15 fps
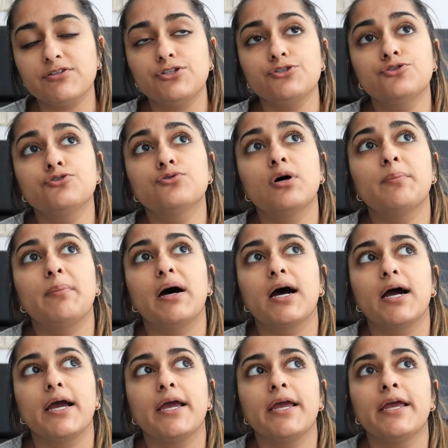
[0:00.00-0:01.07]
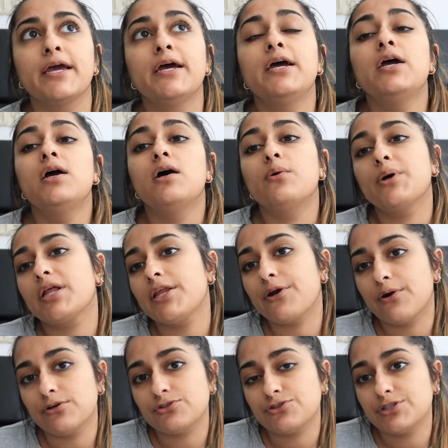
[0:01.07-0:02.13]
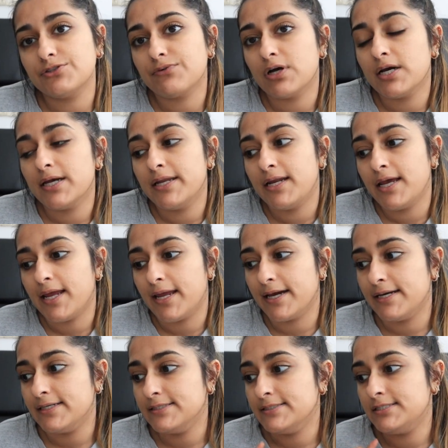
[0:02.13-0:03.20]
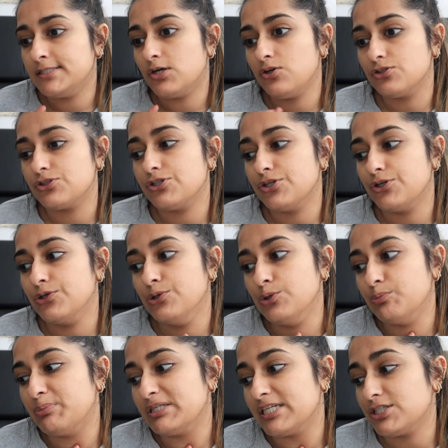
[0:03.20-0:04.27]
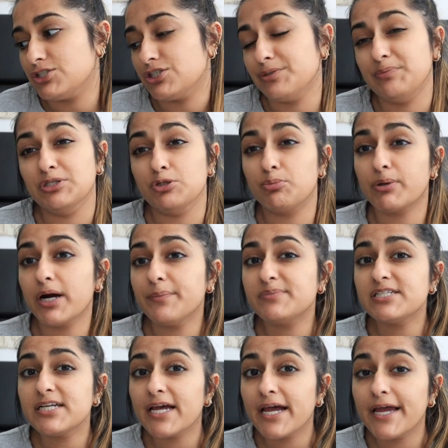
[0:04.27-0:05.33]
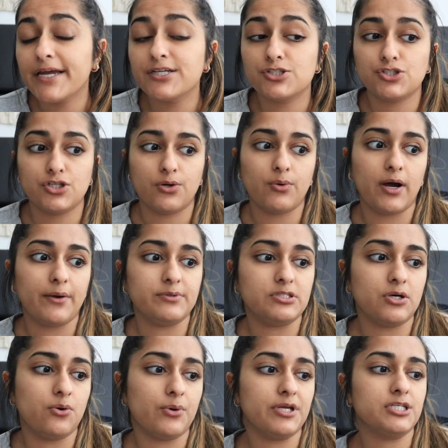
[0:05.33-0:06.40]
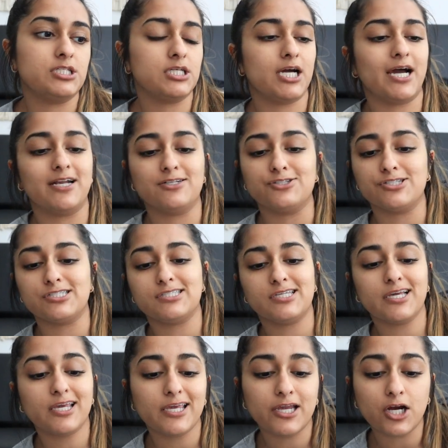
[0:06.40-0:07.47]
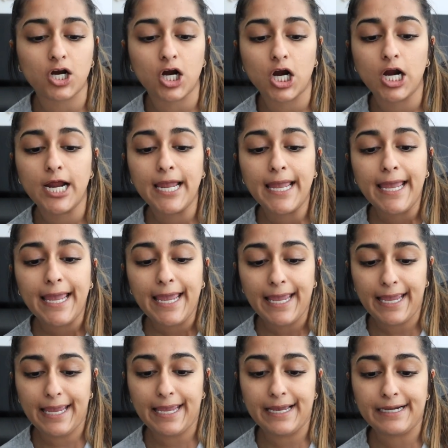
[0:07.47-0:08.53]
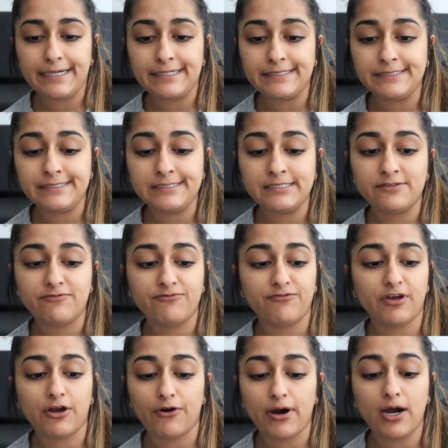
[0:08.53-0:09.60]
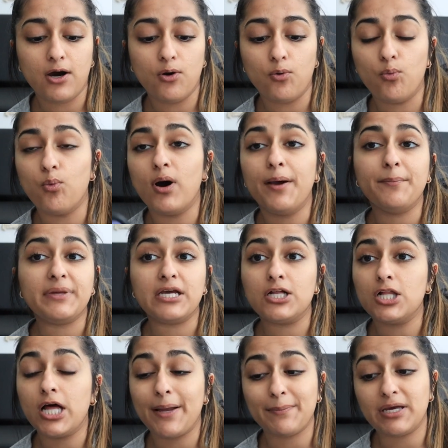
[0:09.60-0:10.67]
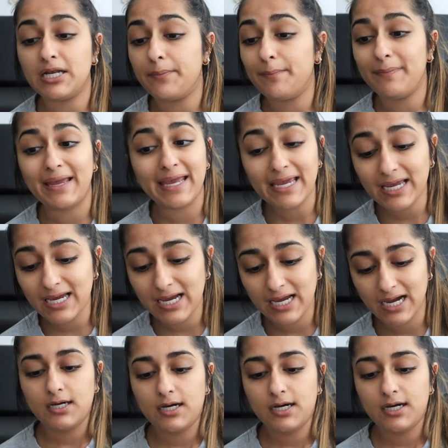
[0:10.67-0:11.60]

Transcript: to do my weekly grocery run and also potentially meal prep today. So I was going to kind of just sit here and figure out what meal I'm going to make.